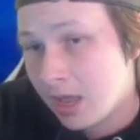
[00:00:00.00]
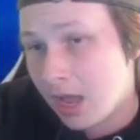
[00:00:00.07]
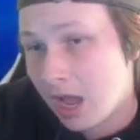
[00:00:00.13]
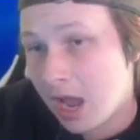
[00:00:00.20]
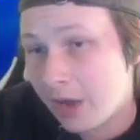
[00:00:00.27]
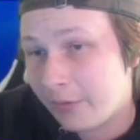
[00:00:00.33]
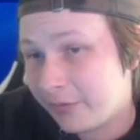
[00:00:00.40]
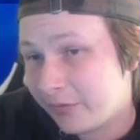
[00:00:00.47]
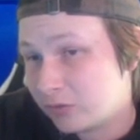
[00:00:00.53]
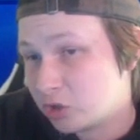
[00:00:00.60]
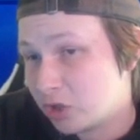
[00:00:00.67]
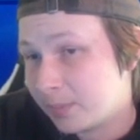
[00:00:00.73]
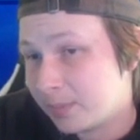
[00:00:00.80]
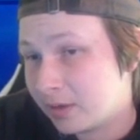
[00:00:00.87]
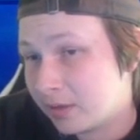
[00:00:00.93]
Uh, we have a
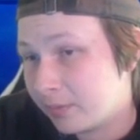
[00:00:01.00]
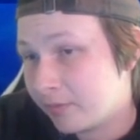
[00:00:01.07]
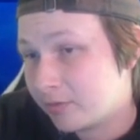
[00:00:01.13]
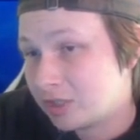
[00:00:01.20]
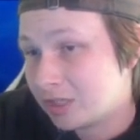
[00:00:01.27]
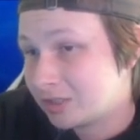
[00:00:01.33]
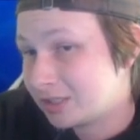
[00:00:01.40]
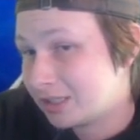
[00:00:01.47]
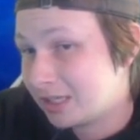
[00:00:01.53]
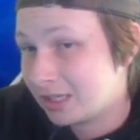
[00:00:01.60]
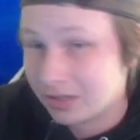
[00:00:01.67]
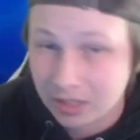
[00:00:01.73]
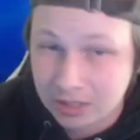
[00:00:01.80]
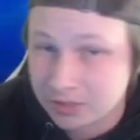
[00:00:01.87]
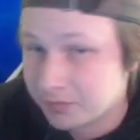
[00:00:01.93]
Drapion, and then we have a Jellicent. He had
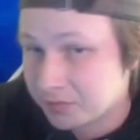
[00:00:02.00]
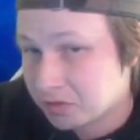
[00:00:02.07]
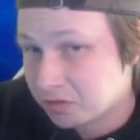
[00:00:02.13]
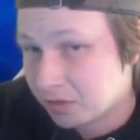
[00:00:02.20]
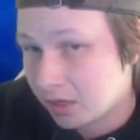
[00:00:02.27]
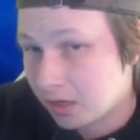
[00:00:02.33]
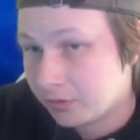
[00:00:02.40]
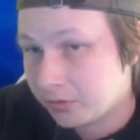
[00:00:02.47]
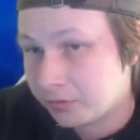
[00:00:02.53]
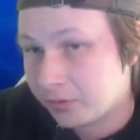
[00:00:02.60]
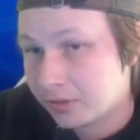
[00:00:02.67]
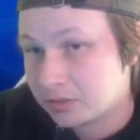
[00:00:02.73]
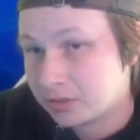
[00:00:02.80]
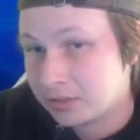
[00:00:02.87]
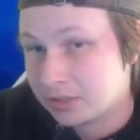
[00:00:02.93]
lots of other, th other
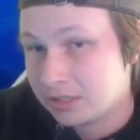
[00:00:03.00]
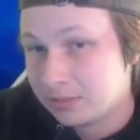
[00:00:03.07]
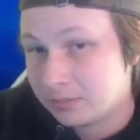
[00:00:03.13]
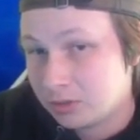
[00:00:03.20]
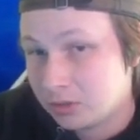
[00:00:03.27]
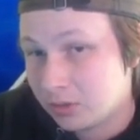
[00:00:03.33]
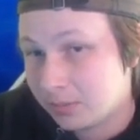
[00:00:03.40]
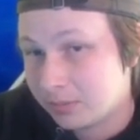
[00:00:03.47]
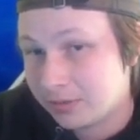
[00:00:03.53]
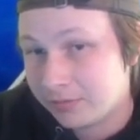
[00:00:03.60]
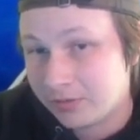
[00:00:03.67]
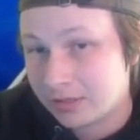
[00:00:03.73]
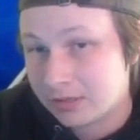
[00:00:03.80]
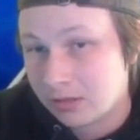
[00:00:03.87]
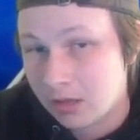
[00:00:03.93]
threats on his team, too. I believe he
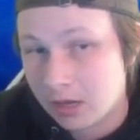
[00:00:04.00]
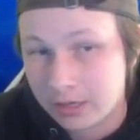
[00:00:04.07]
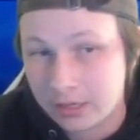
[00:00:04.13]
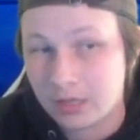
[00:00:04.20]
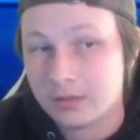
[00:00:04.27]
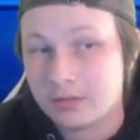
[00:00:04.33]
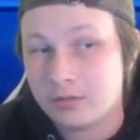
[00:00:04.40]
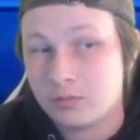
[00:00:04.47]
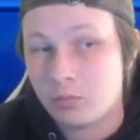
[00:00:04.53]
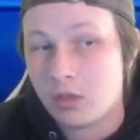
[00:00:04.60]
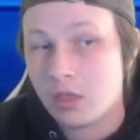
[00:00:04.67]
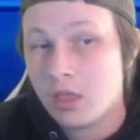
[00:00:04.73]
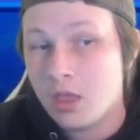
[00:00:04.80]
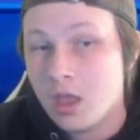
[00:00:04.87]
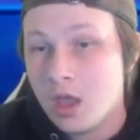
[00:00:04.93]
has a Latias as
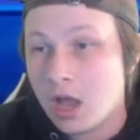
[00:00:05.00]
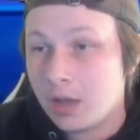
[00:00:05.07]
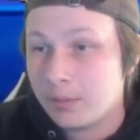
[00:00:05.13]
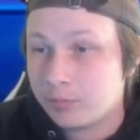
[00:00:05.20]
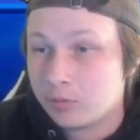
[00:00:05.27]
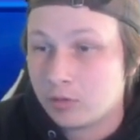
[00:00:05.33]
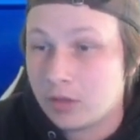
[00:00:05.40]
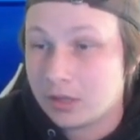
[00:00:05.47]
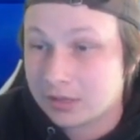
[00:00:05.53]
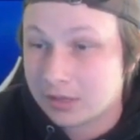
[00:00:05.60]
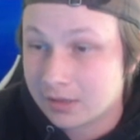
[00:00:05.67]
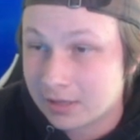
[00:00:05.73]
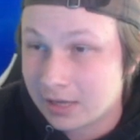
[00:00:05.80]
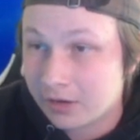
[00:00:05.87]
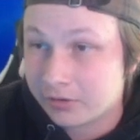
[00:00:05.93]
well. Um, so lots of
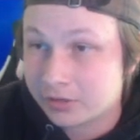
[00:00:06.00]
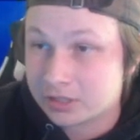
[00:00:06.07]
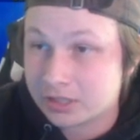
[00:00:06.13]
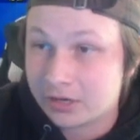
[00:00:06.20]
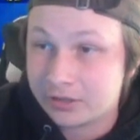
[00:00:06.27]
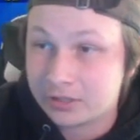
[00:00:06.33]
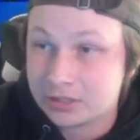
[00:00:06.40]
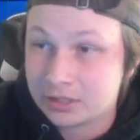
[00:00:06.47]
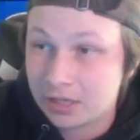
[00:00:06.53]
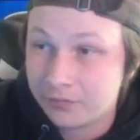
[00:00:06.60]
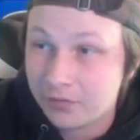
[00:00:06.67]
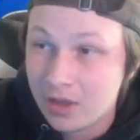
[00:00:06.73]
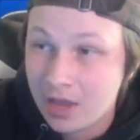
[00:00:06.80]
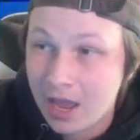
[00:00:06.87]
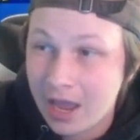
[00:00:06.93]
scary, scary stuff.
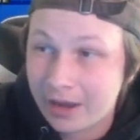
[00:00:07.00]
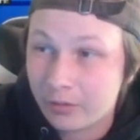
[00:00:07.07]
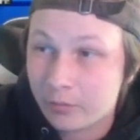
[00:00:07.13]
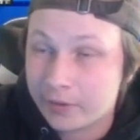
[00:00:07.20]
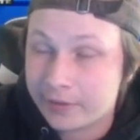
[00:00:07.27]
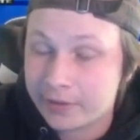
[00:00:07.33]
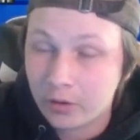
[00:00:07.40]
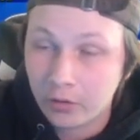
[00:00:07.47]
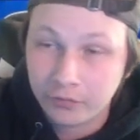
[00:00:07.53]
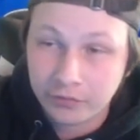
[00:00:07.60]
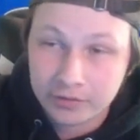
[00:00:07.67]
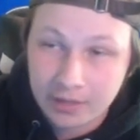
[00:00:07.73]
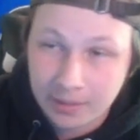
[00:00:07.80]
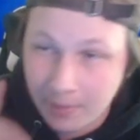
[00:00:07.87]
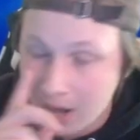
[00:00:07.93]
I can quickly go over the
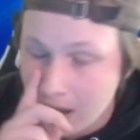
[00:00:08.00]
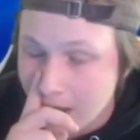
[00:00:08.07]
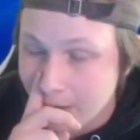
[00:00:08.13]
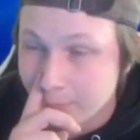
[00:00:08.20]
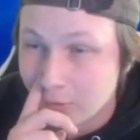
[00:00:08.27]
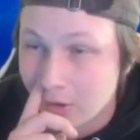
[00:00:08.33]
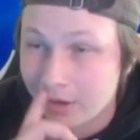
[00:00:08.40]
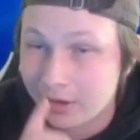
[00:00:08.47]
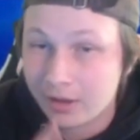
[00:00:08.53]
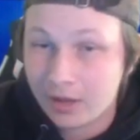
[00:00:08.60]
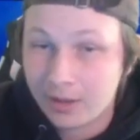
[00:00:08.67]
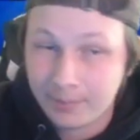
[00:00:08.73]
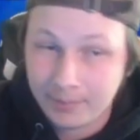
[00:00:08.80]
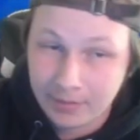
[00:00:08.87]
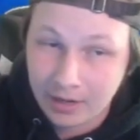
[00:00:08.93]
team I brought.
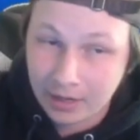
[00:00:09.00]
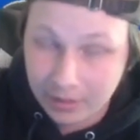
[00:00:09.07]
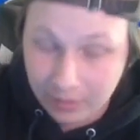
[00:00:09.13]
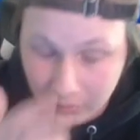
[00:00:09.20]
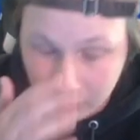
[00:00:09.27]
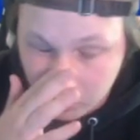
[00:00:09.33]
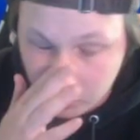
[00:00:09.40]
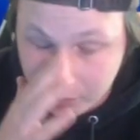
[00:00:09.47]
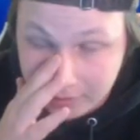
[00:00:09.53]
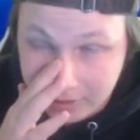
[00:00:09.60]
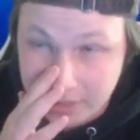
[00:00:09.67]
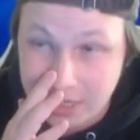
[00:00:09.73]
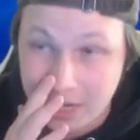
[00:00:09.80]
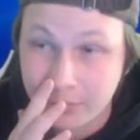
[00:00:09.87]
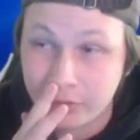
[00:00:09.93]
Um, not going to go super
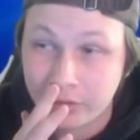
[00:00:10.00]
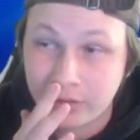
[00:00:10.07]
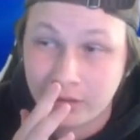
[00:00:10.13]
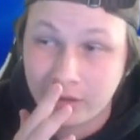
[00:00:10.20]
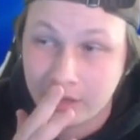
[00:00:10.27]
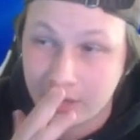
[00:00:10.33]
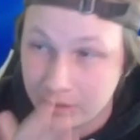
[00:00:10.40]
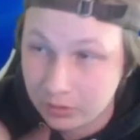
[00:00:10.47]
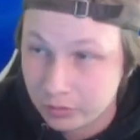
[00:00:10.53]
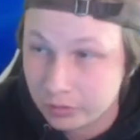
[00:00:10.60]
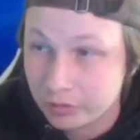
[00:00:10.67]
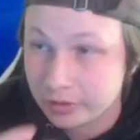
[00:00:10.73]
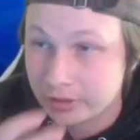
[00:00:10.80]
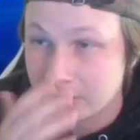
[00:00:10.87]
in-depth. Again, you can look at